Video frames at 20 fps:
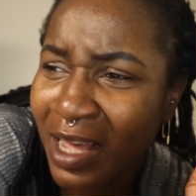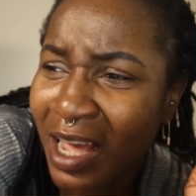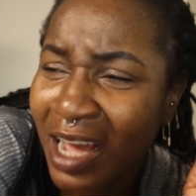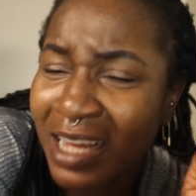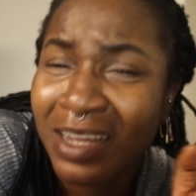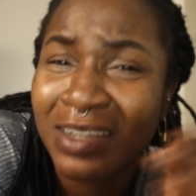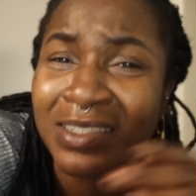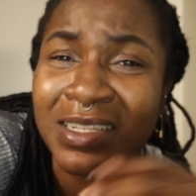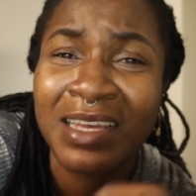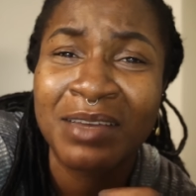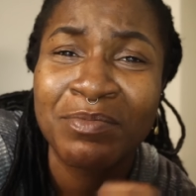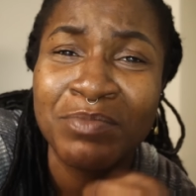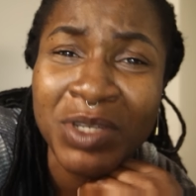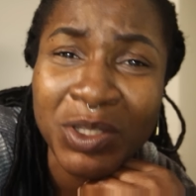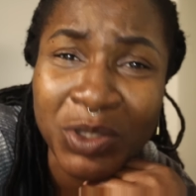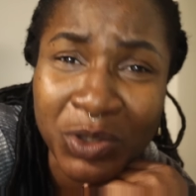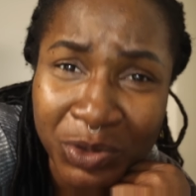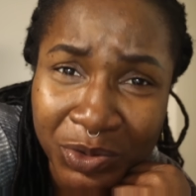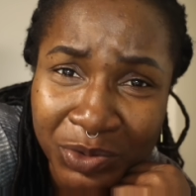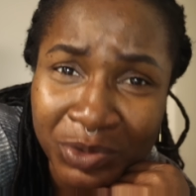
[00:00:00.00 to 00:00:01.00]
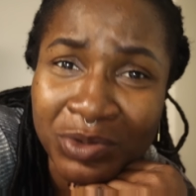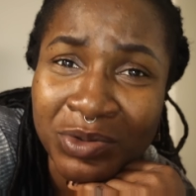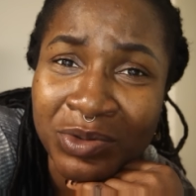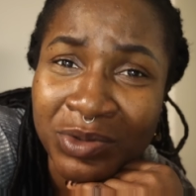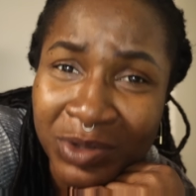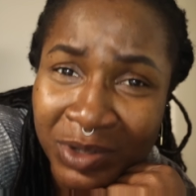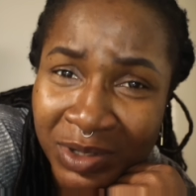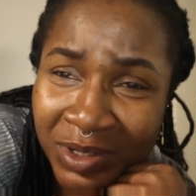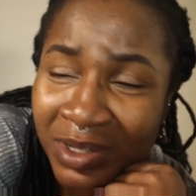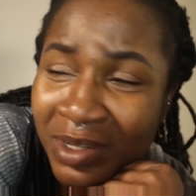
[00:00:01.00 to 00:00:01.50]
And I was like, me too. Do
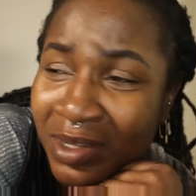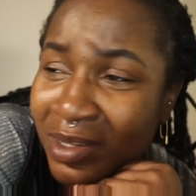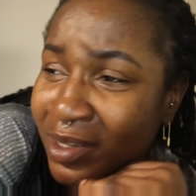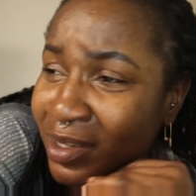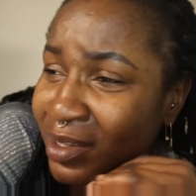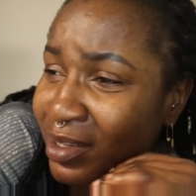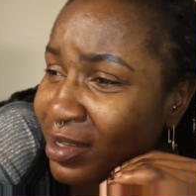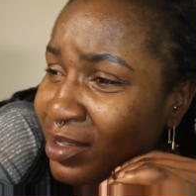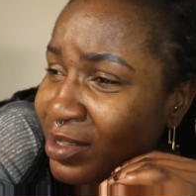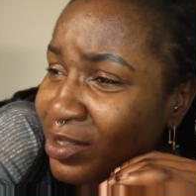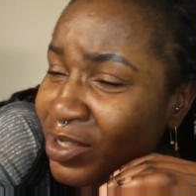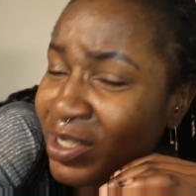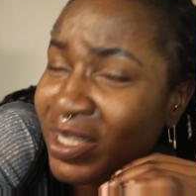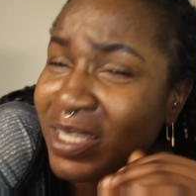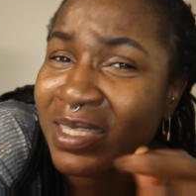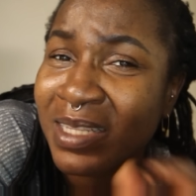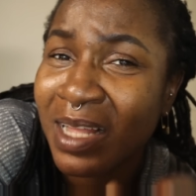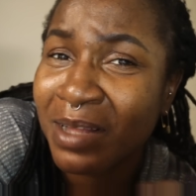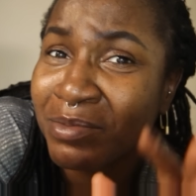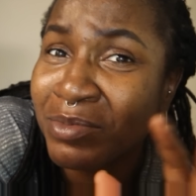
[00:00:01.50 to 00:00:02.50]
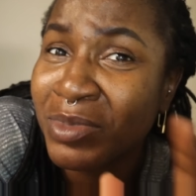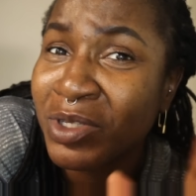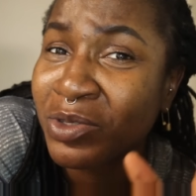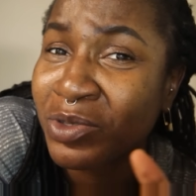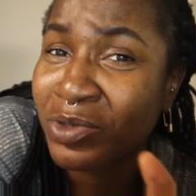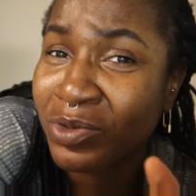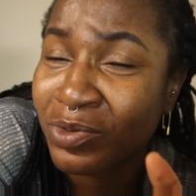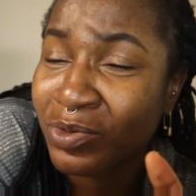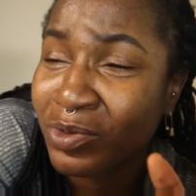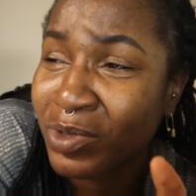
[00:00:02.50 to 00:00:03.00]
you understand? Me
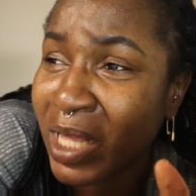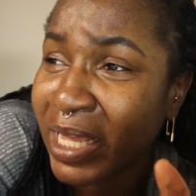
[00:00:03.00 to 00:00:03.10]
too.